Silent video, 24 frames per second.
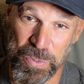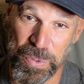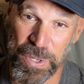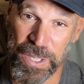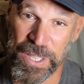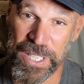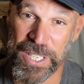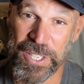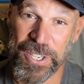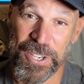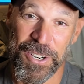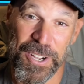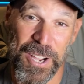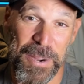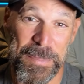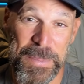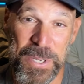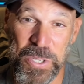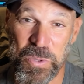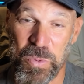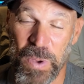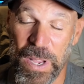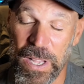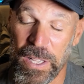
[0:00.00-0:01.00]
really good on them
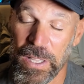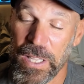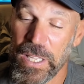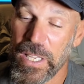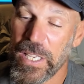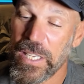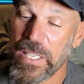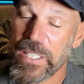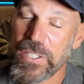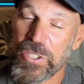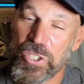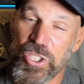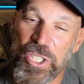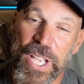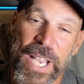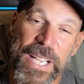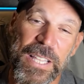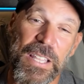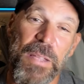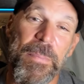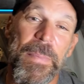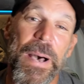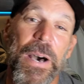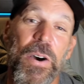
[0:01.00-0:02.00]
as well.
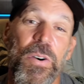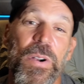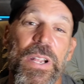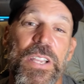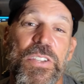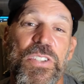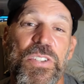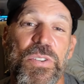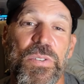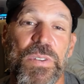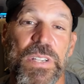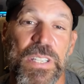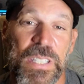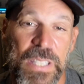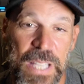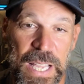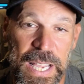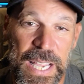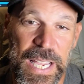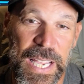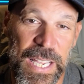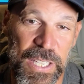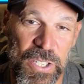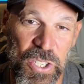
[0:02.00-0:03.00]
Check them out as soon as
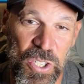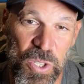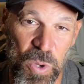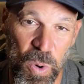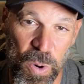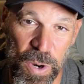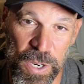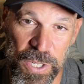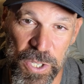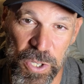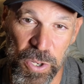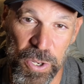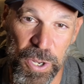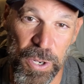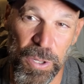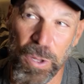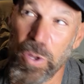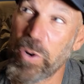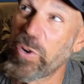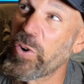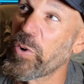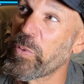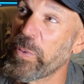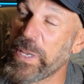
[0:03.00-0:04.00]
they hit stores. So your
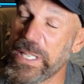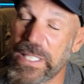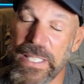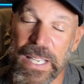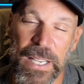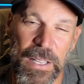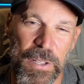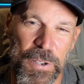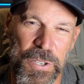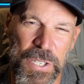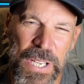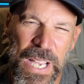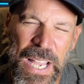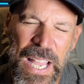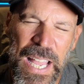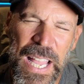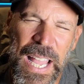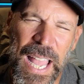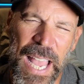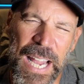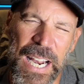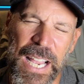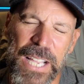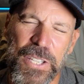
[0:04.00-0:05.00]
local retailers,
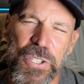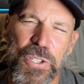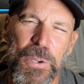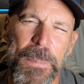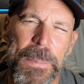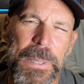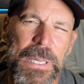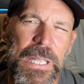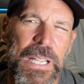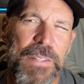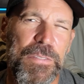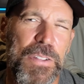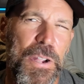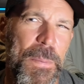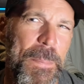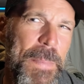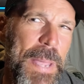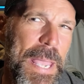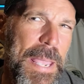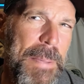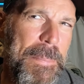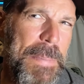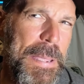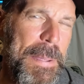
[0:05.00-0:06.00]
and I do believe there
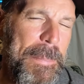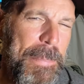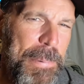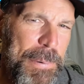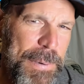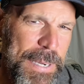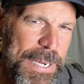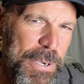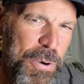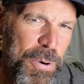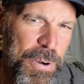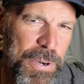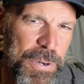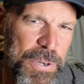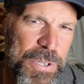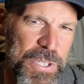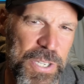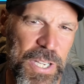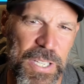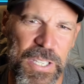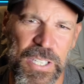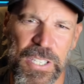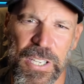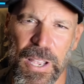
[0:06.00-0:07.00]
may be pre-orders
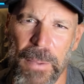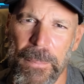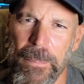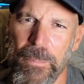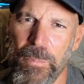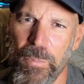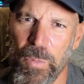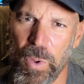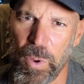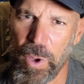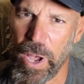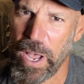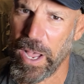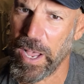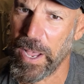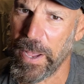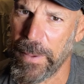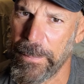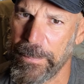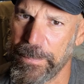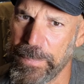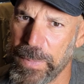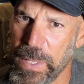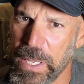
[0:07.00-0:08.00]
on
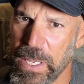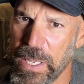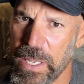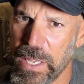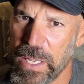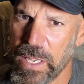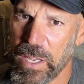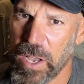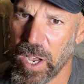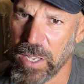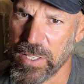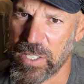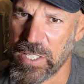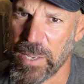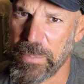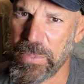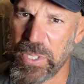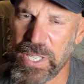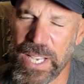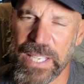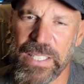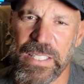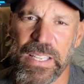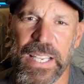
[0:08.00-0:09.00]
some
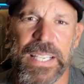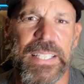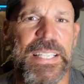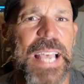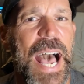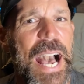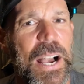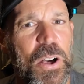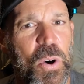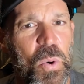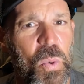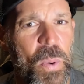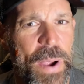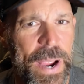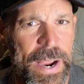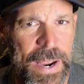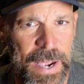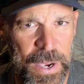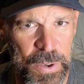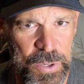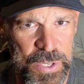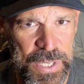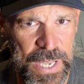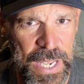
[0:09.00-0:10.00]
sites like Tackle
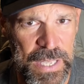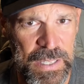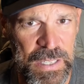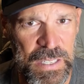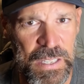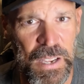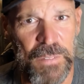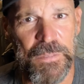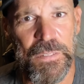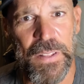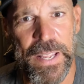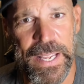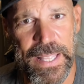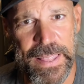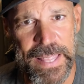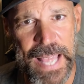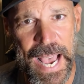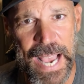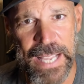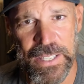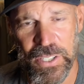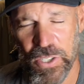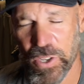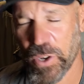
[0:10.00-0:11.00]
Warehouse and stuff like
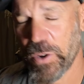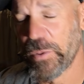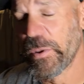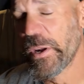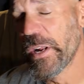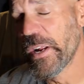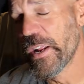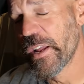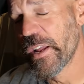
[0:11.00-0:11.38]
that. So